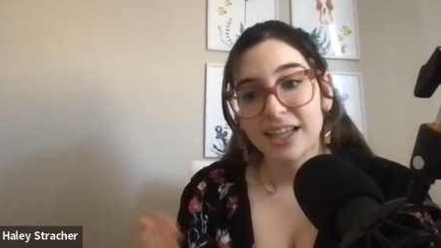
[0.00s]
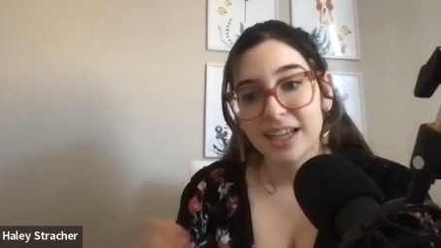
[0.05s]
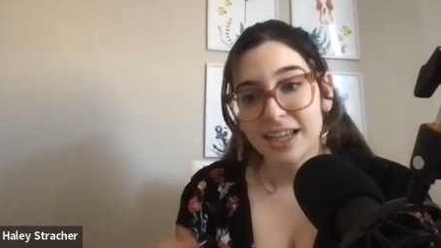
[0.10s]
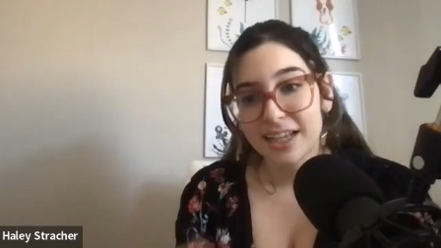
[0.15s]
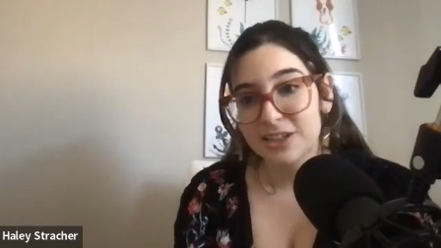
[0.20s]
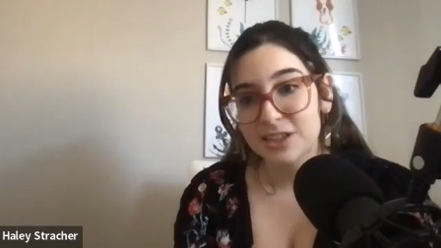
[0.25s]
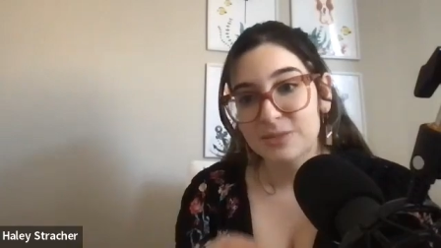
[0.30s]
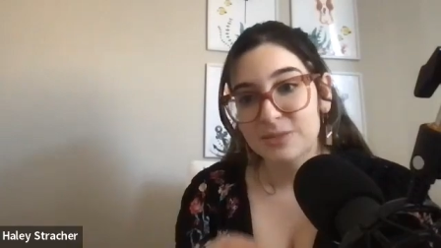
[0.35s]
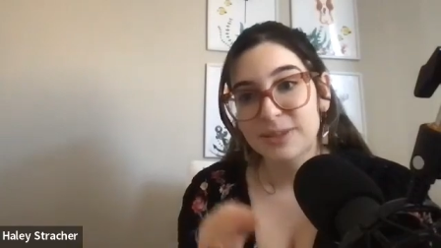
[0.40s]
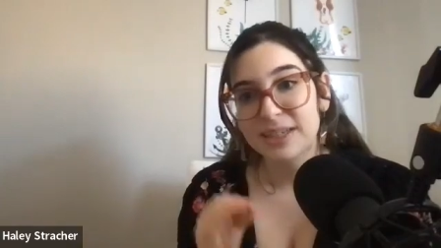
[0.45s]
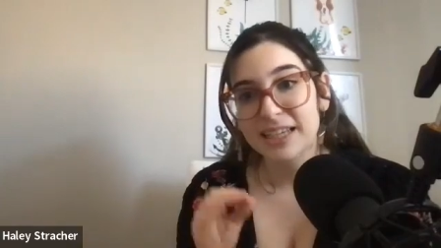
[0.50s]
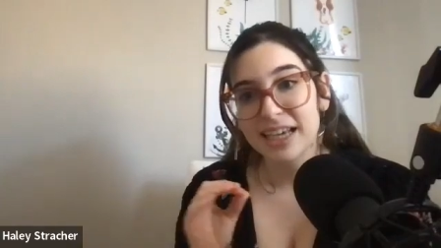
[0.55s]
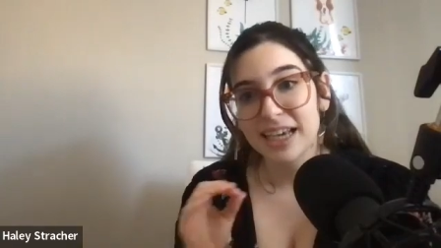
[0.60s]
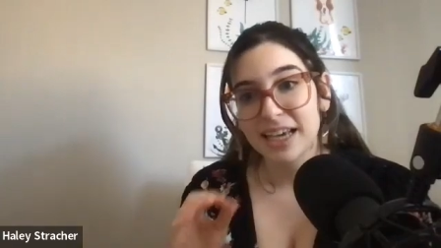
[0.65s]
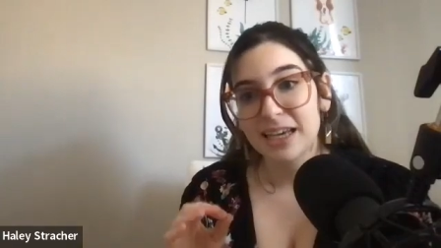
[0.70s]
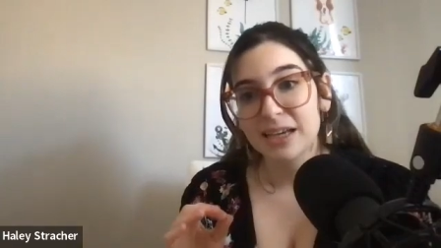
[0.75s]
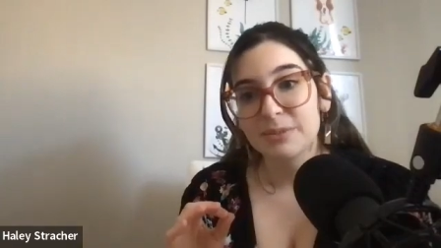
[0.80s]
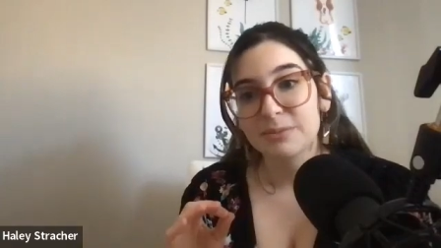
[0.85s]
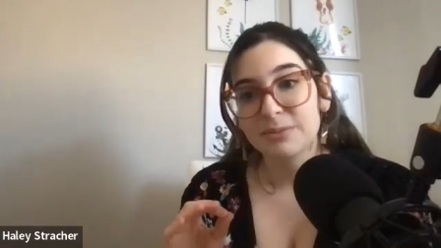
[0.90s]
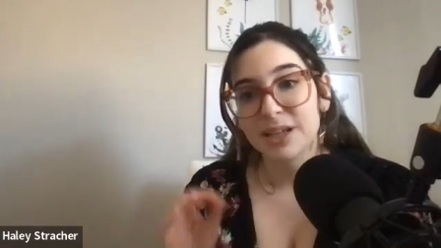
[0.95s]
And it just
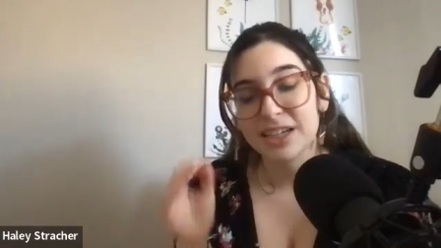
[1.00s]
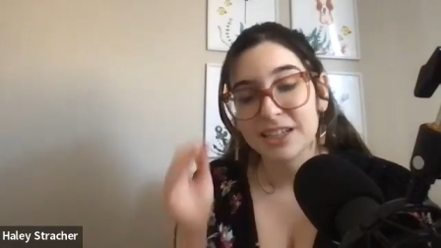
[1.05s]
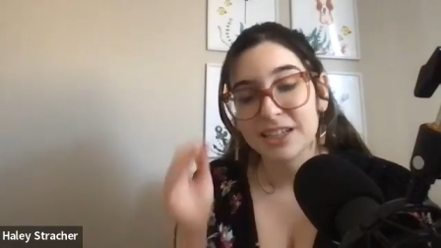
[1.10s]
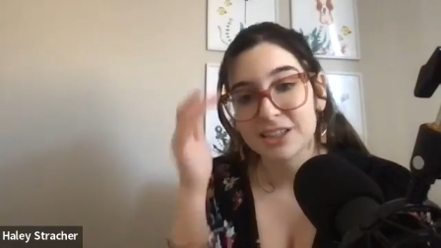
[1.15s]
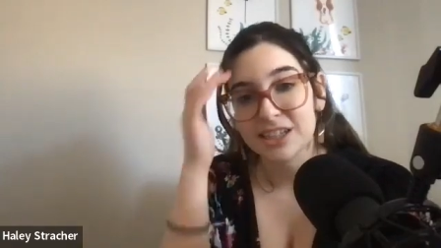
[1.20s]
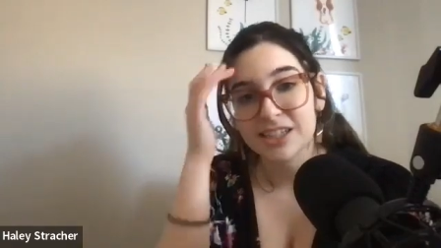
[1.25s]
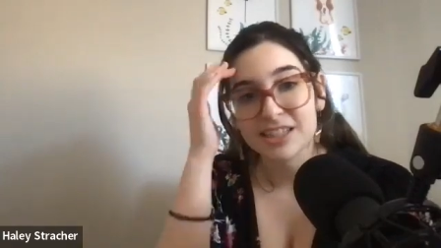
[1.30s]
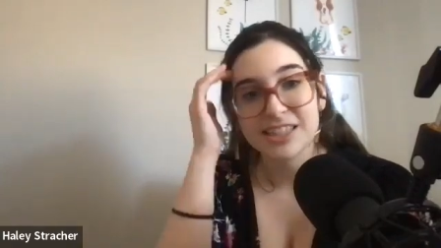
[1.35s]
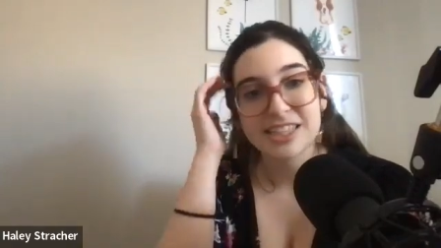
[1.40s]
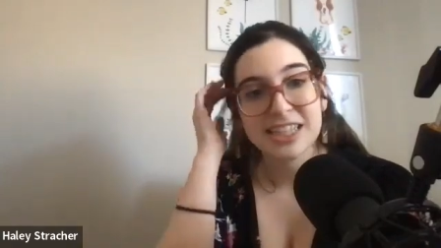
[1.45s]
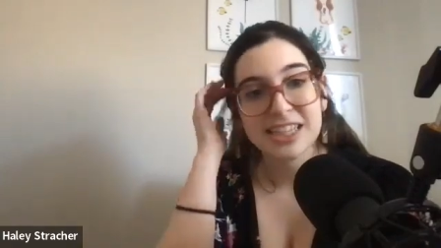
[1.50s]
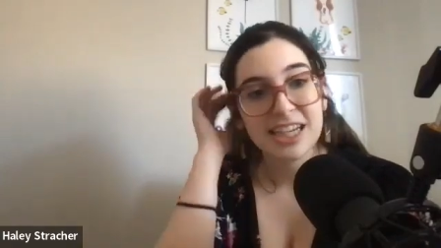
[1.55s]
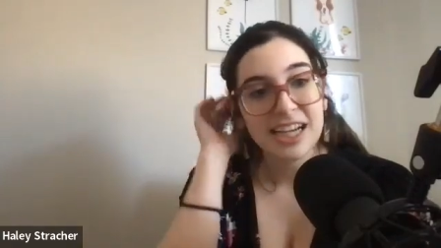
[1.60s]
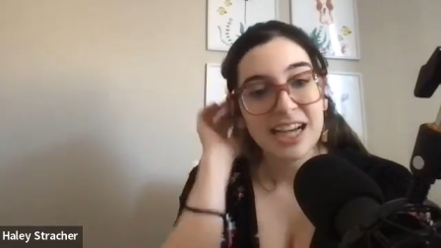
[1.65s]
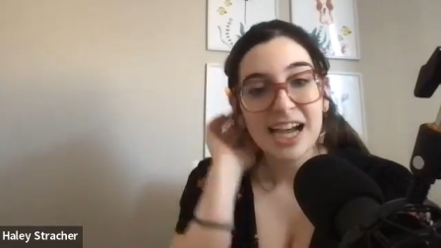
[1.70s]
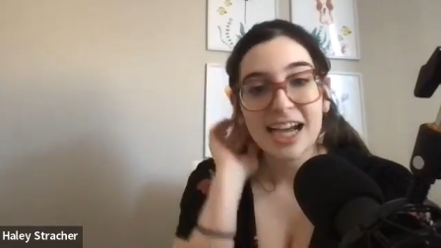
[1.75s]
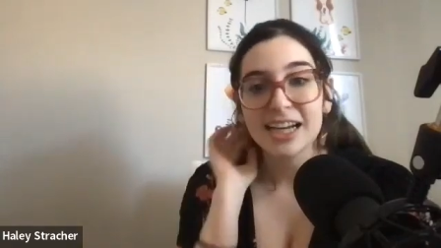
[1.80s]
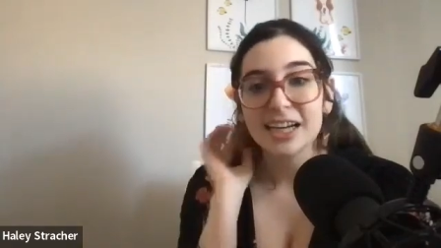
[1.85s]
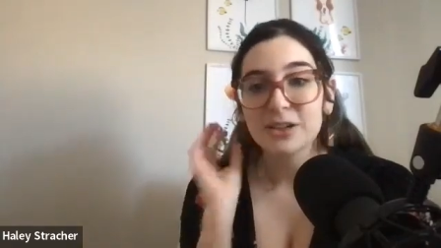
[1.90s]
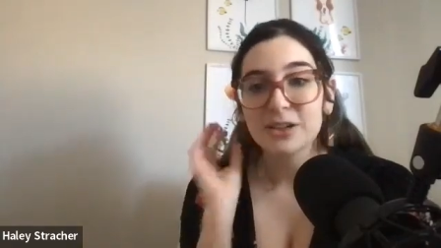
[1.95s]
became like just,
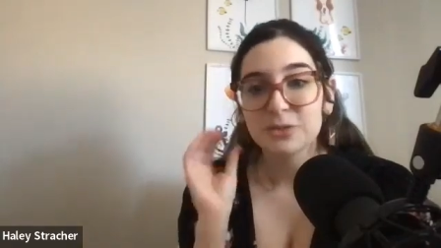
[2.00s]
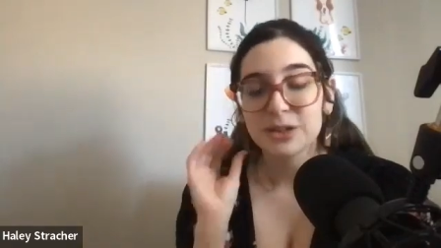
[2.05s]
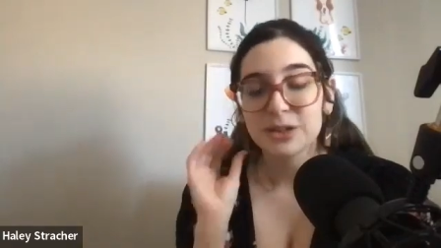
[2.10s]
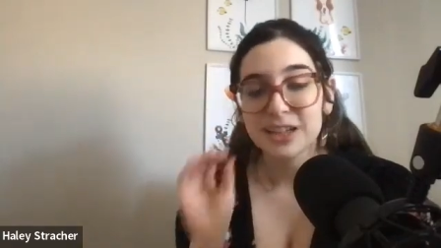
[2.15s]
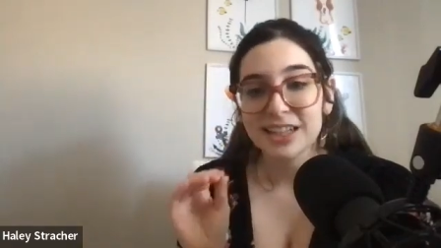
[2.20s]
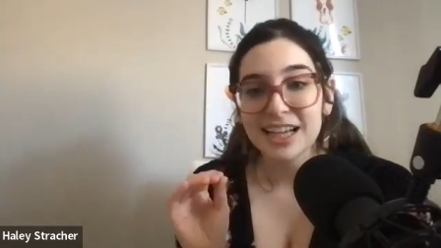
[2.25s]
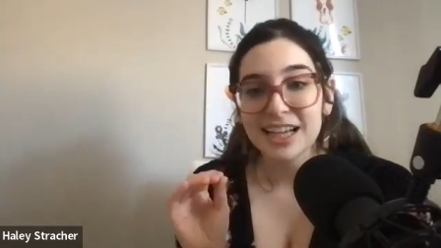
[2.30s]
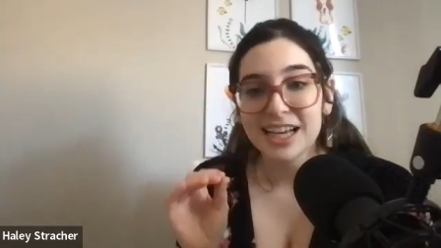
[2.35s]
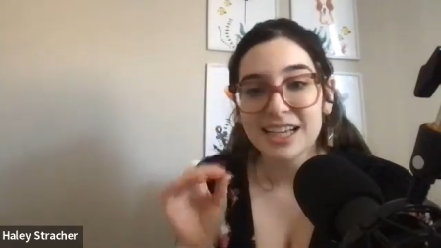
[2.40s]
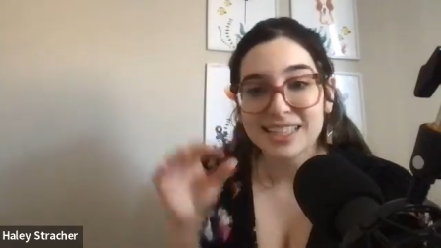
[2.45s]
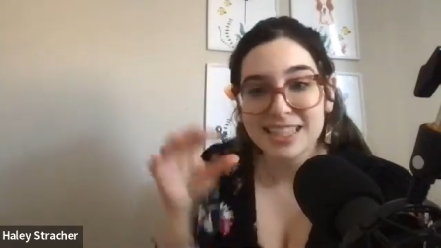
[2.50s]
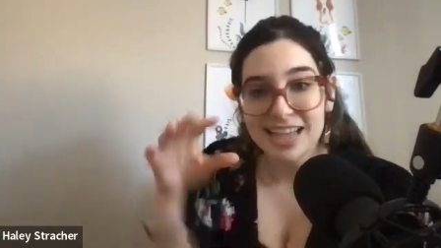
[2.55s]
I didn't realize